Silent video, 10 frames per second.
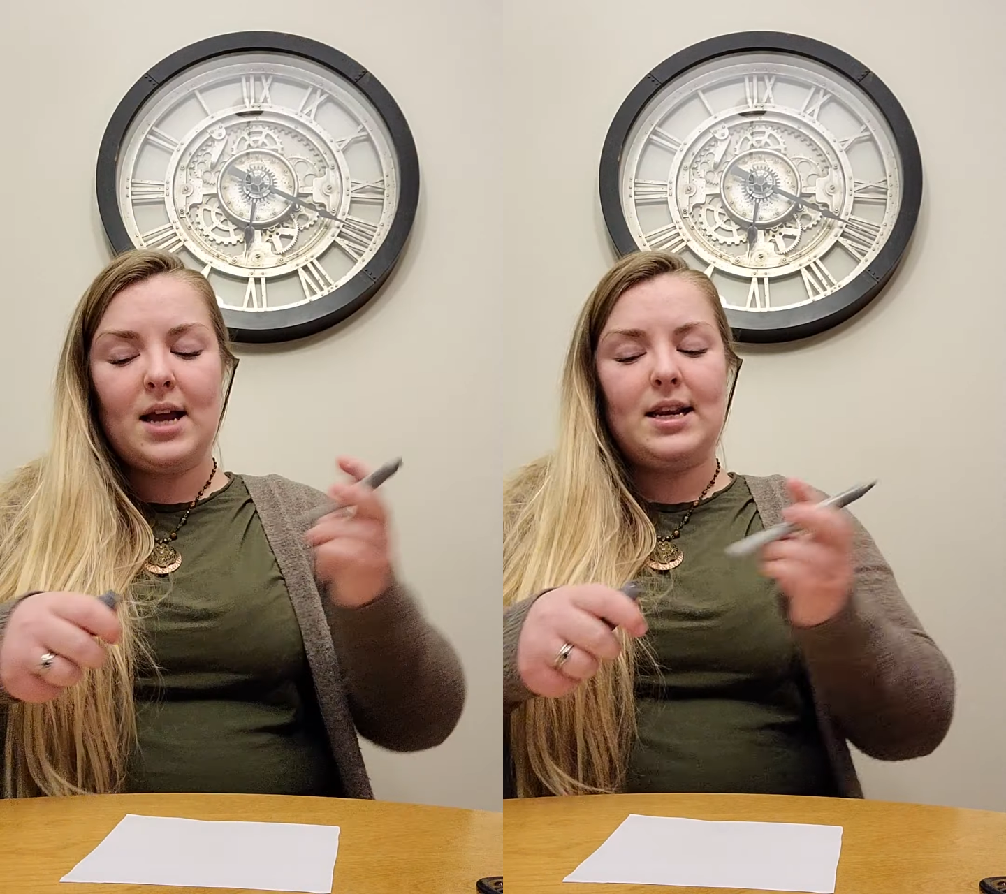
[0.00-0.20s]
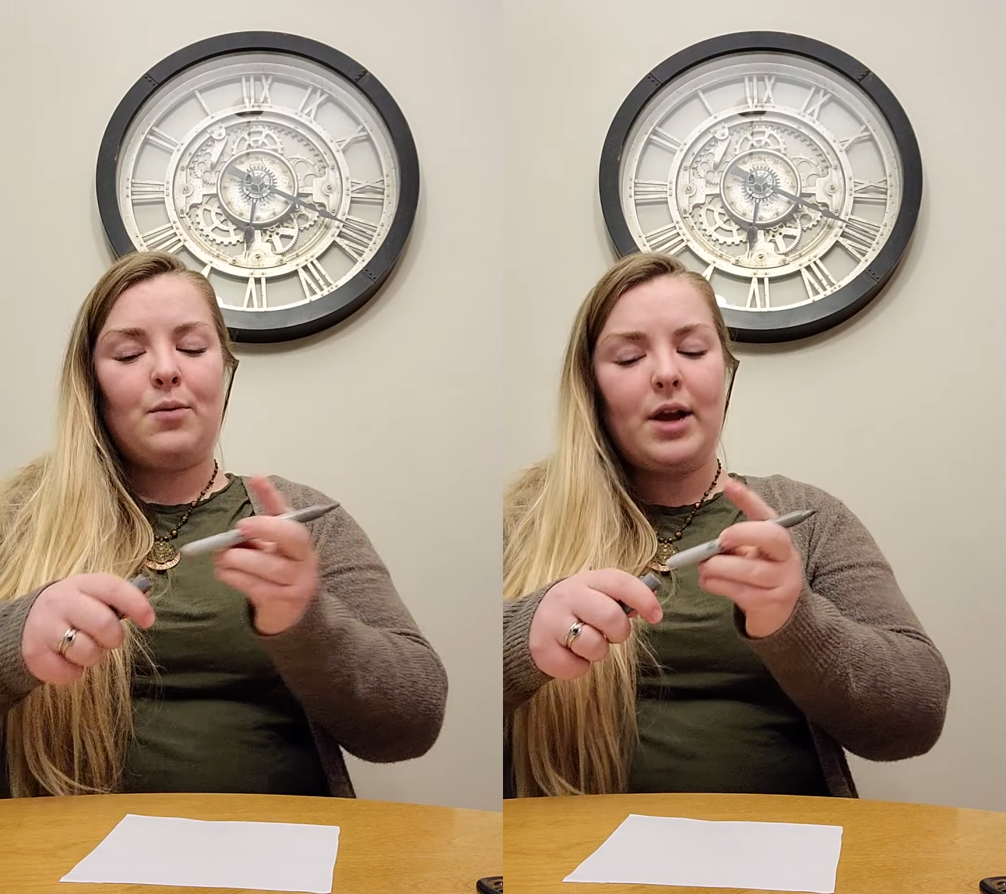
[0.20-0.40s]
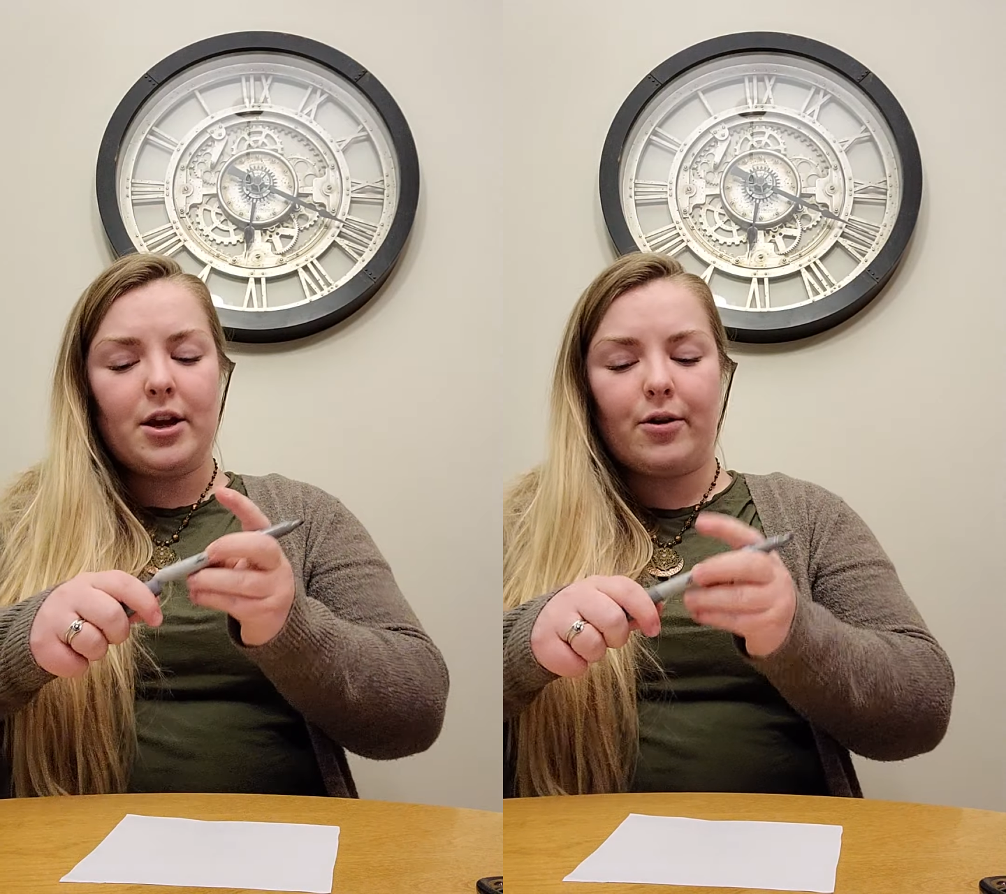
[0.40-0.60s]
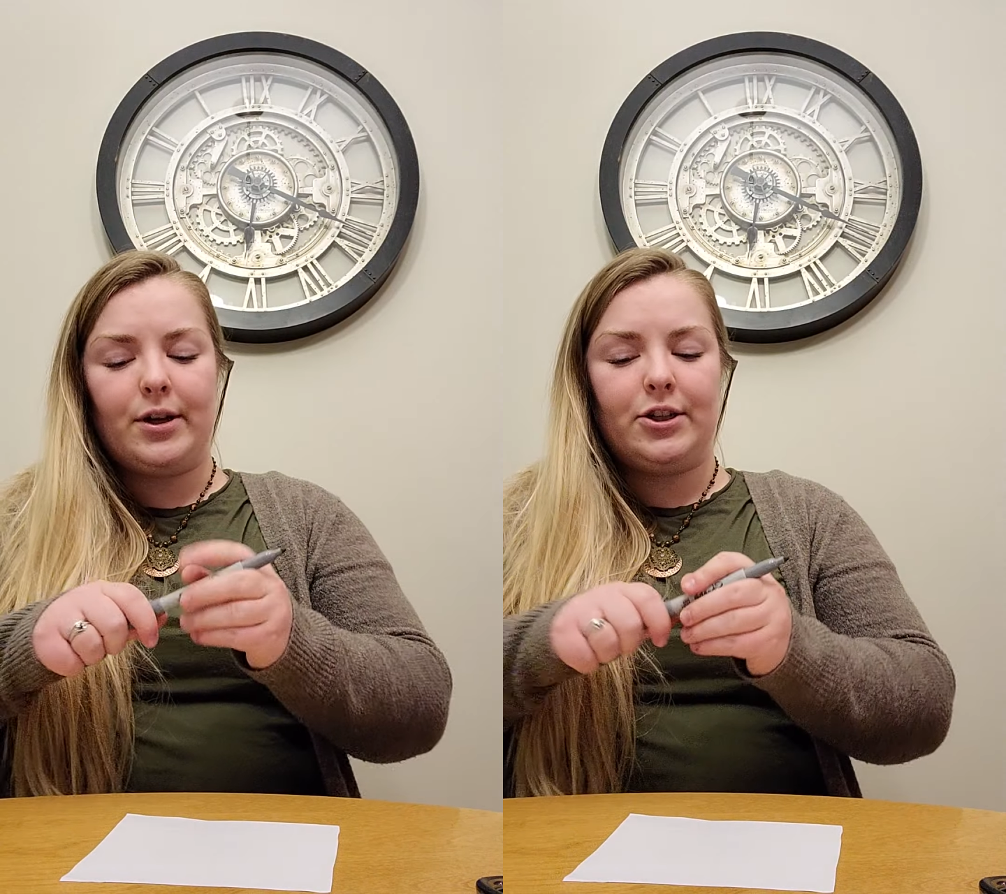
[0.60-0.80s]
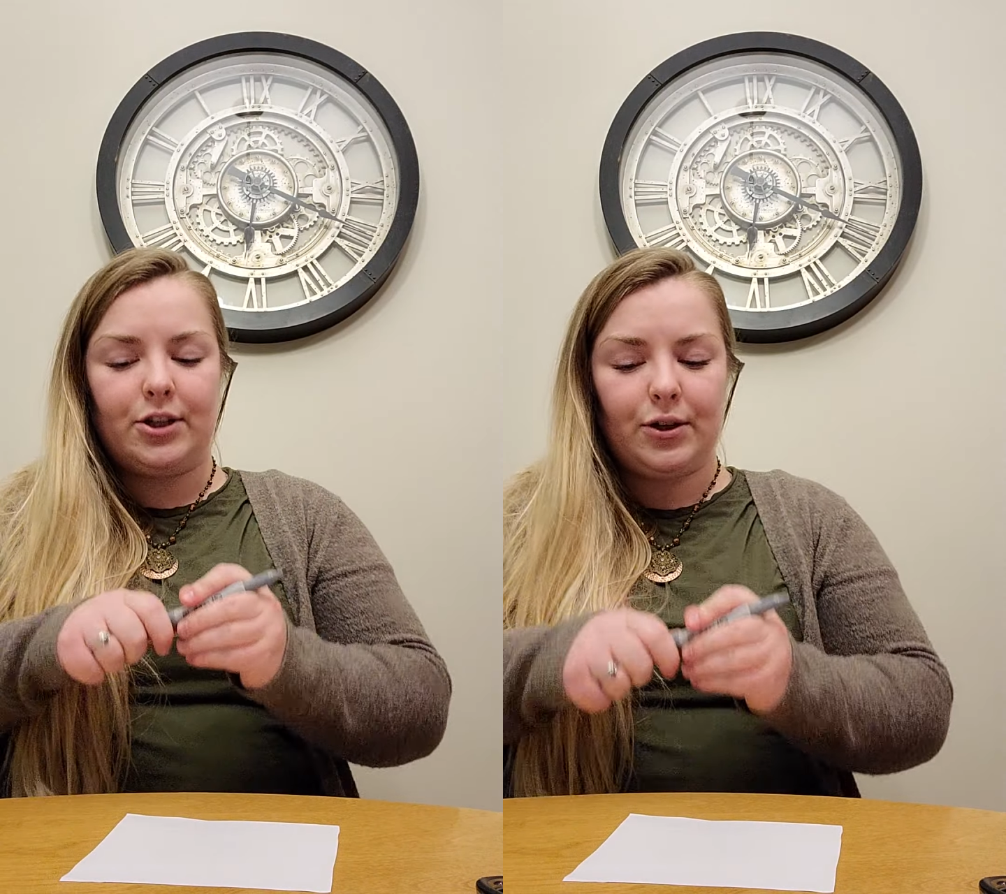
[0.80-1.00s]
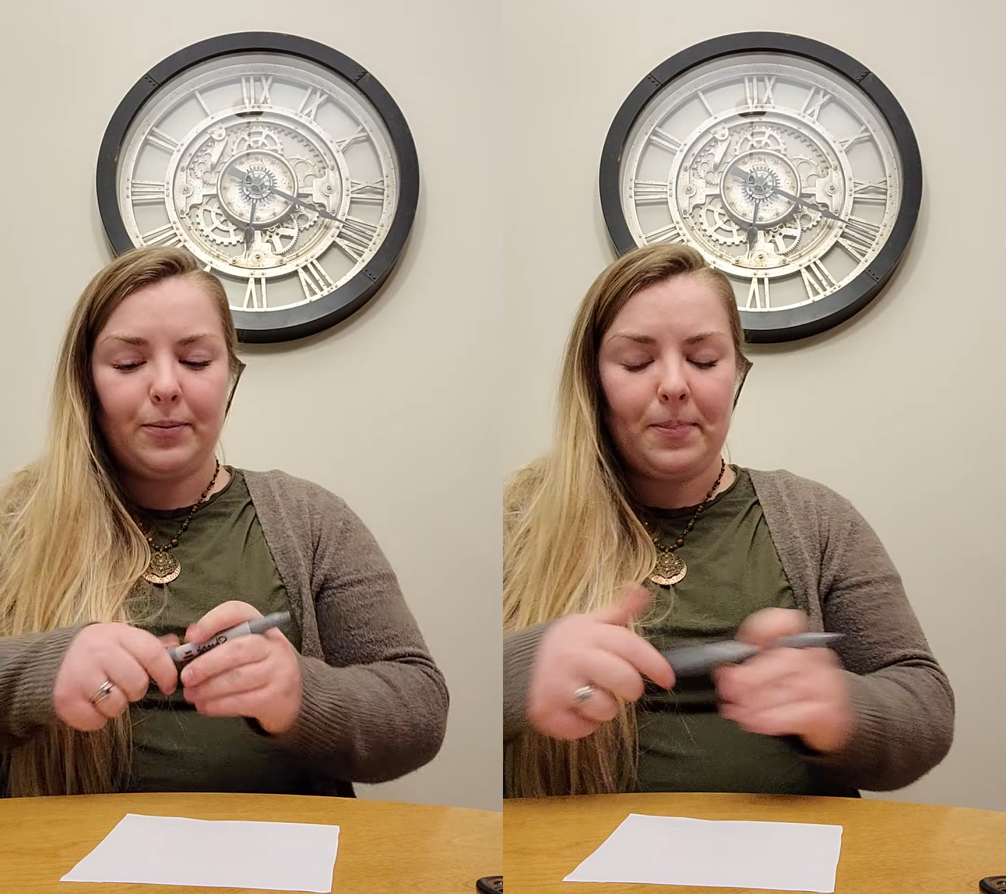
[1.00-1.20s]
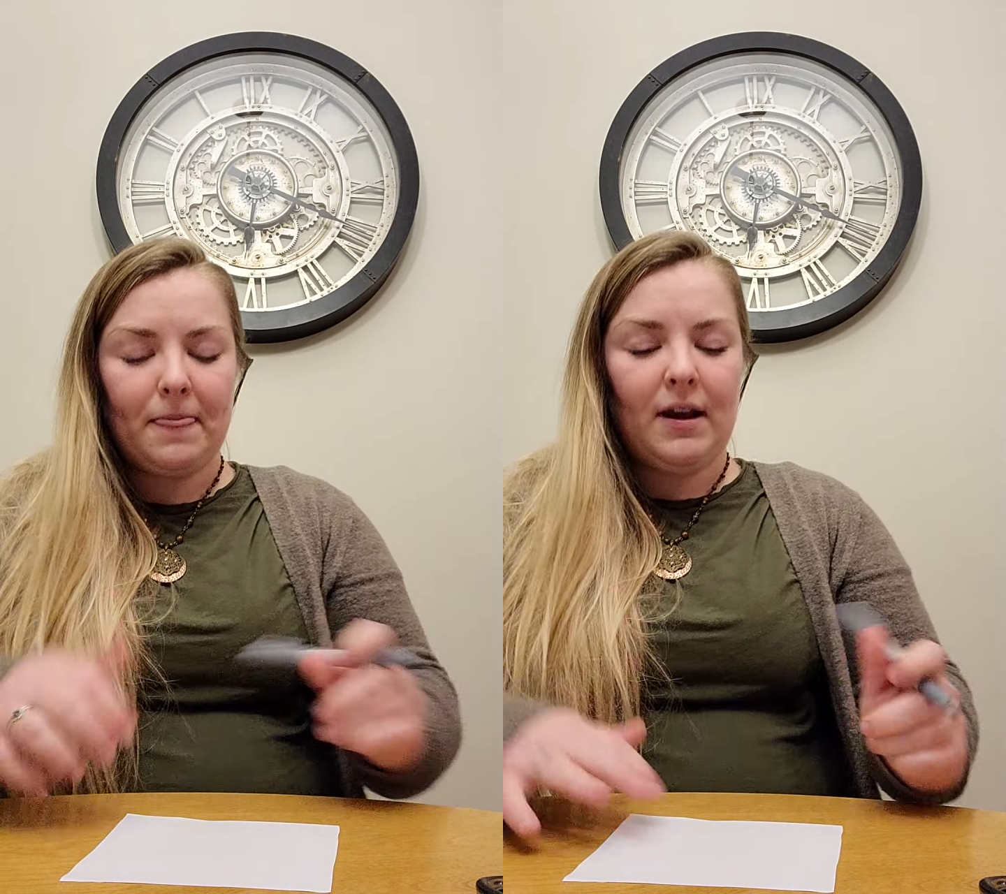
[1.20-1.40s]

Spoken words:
now what you're going to do